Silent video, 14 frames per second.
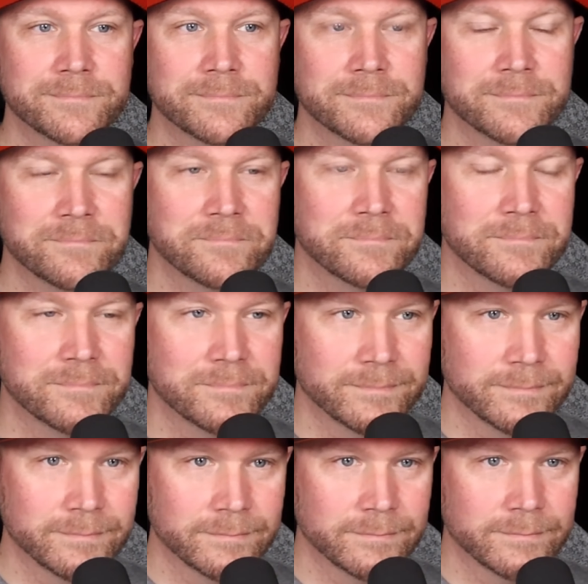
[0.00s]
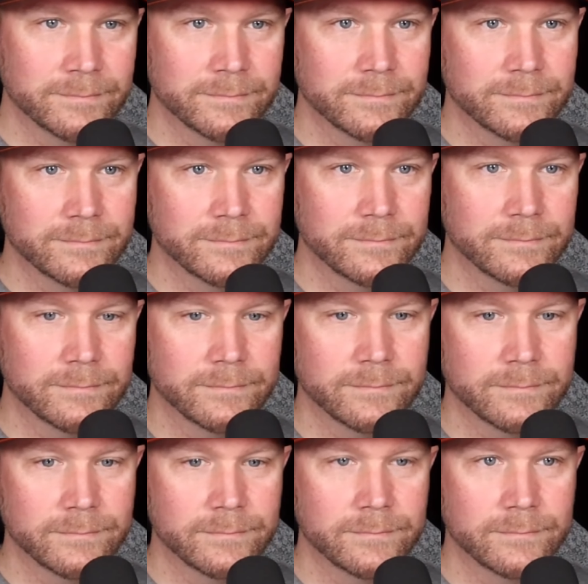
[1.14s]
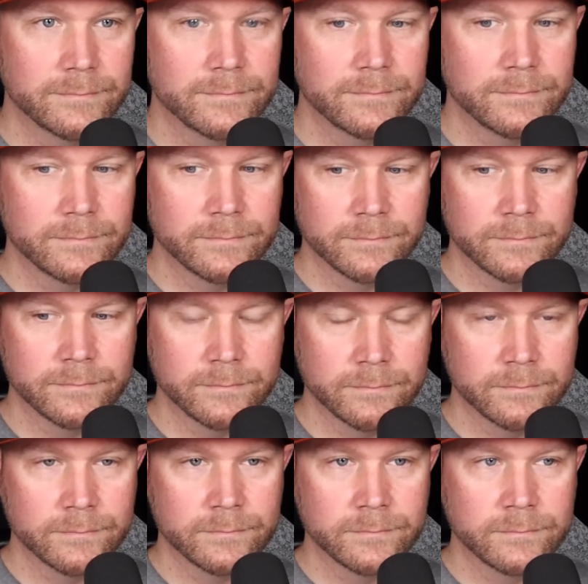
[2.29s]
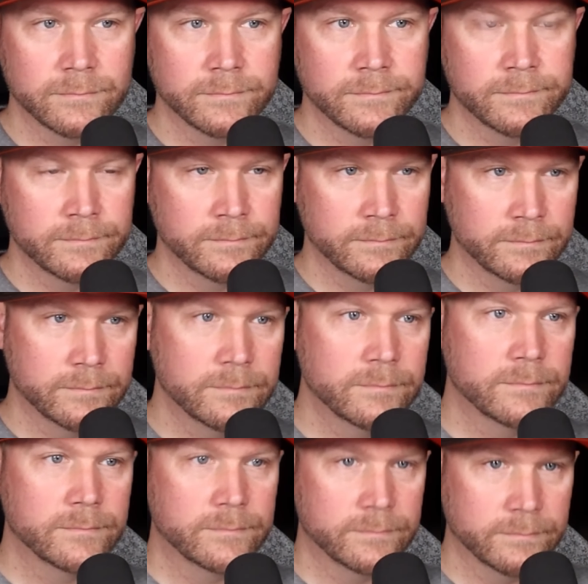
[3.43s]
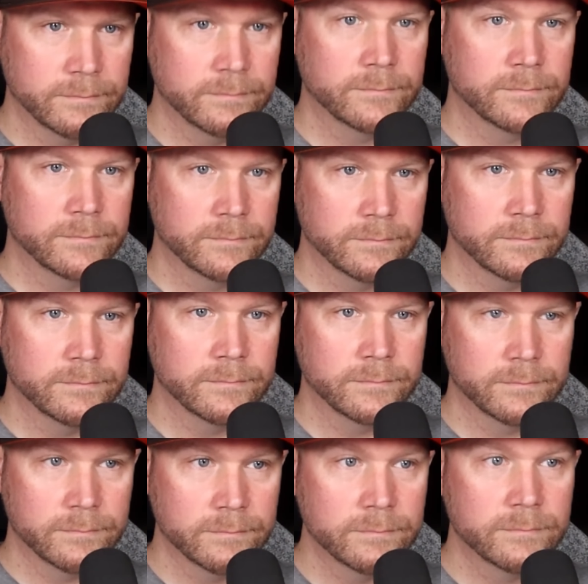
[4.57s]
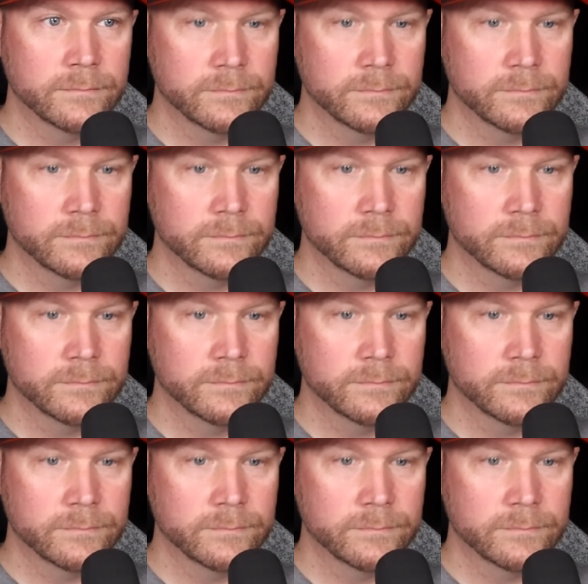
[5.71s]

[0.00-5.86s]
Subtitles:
(silent)